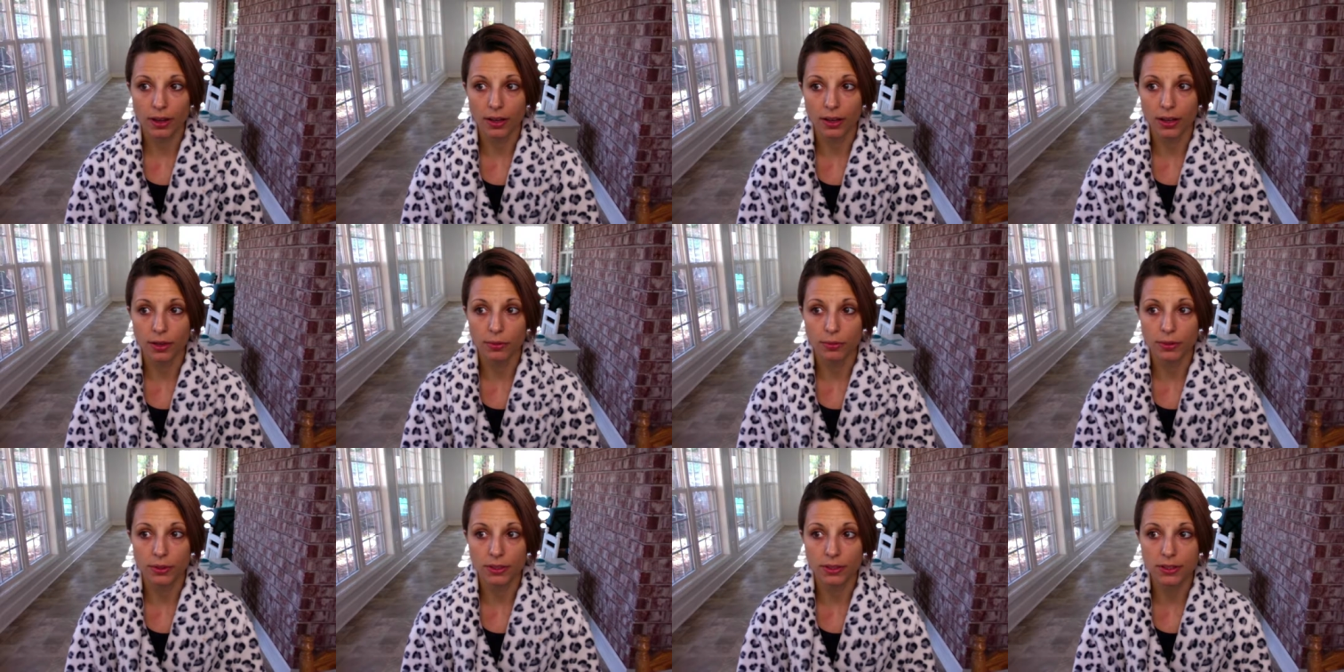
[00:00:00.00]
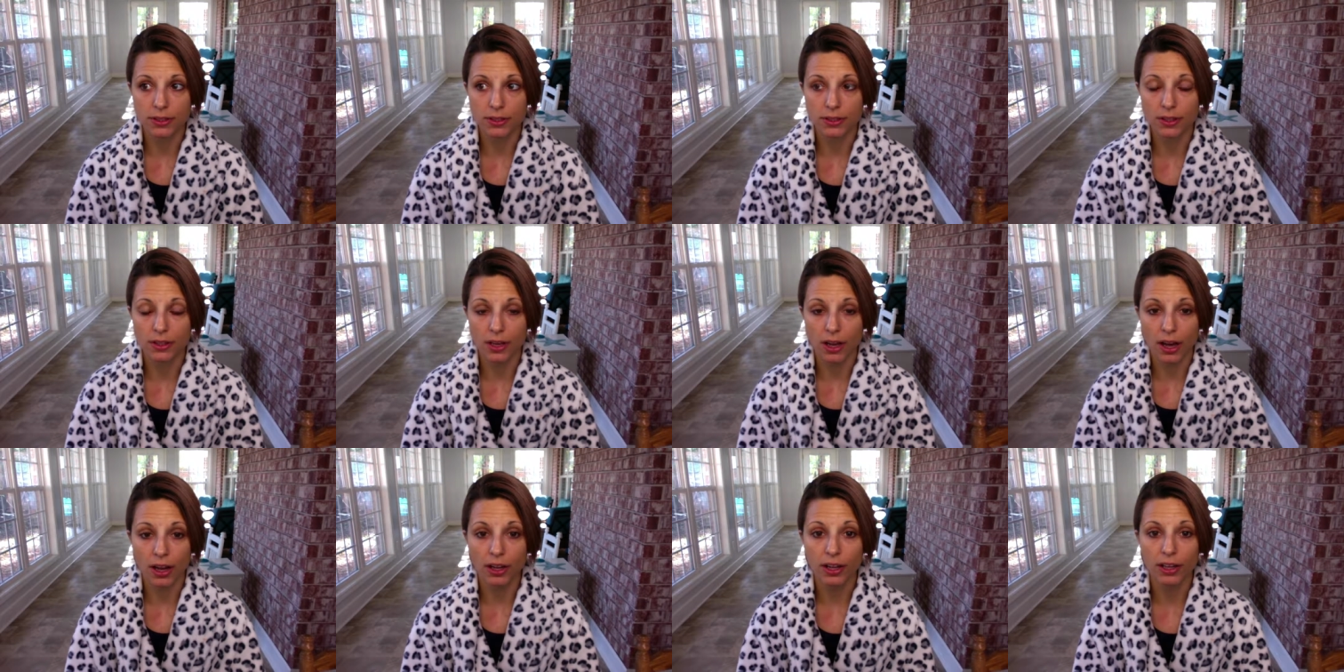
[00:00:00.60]
It was
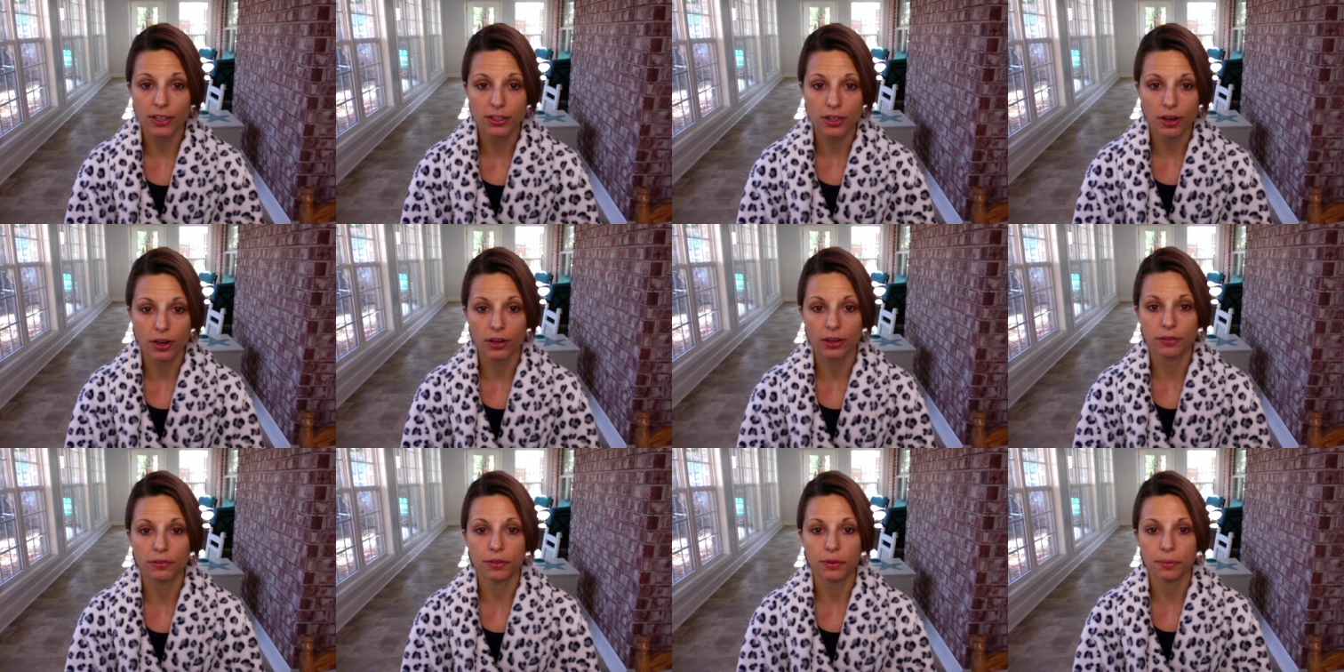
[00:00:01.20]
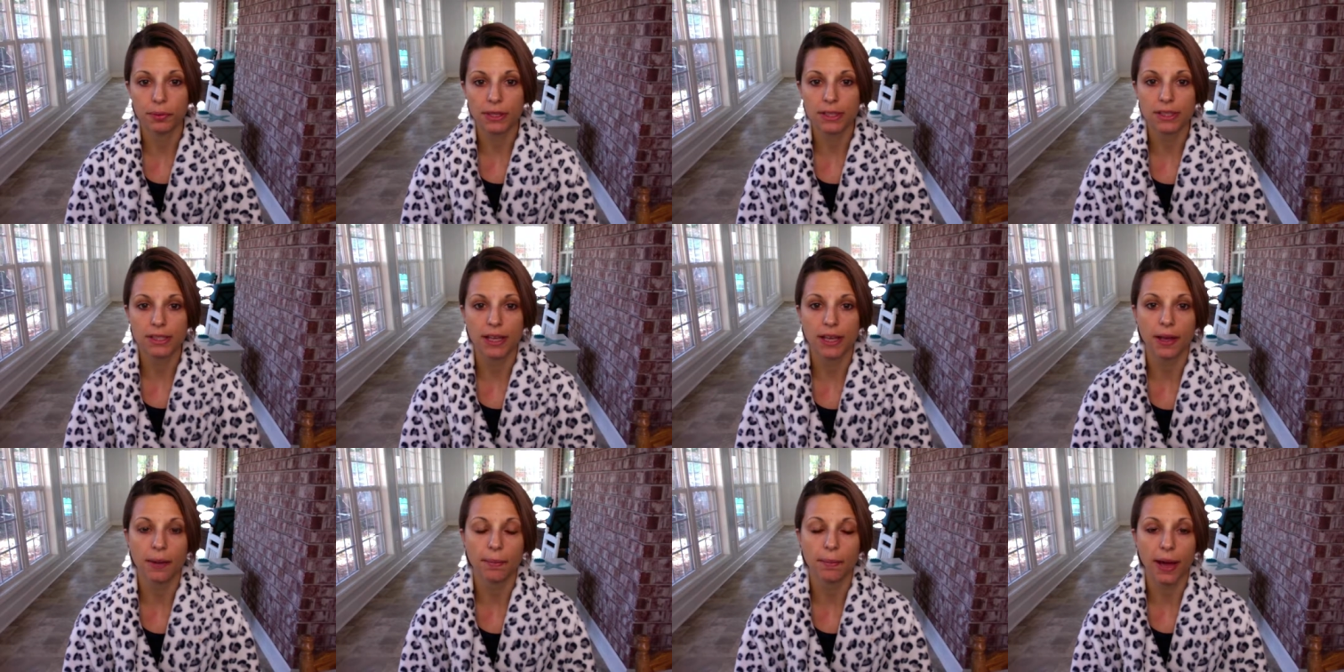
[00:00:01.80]
not as hard for me to
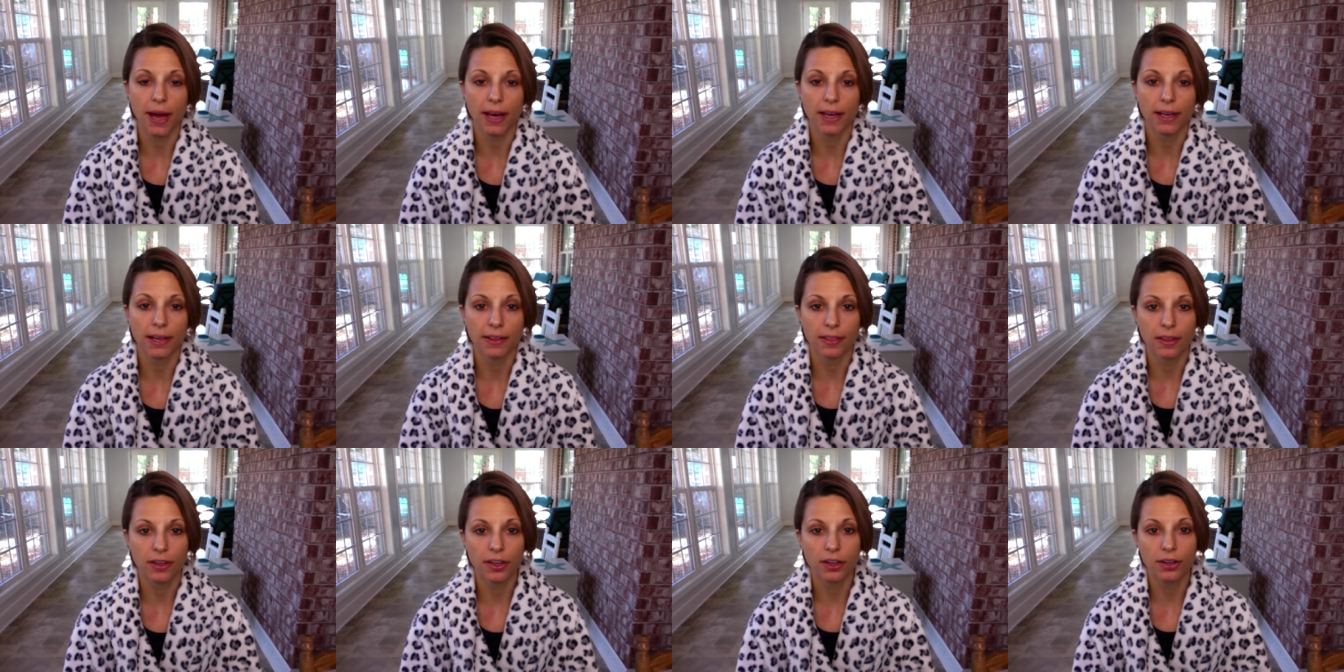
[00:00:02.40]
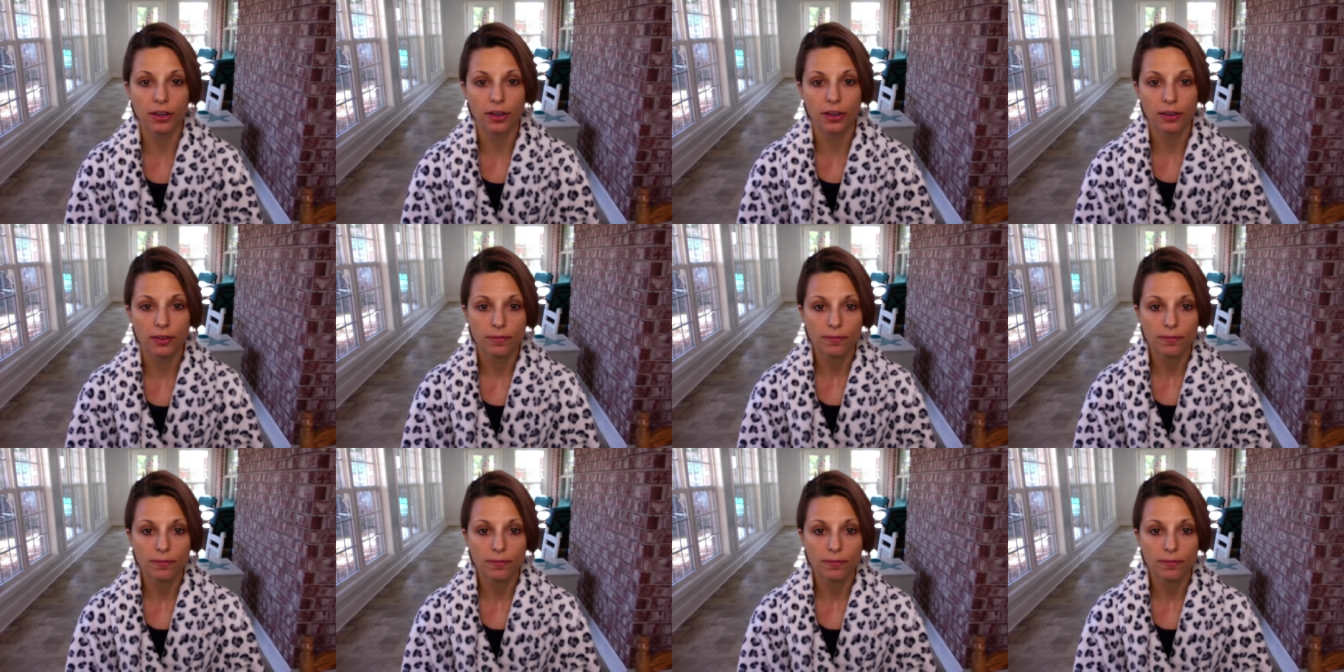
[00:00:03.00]
get back in there.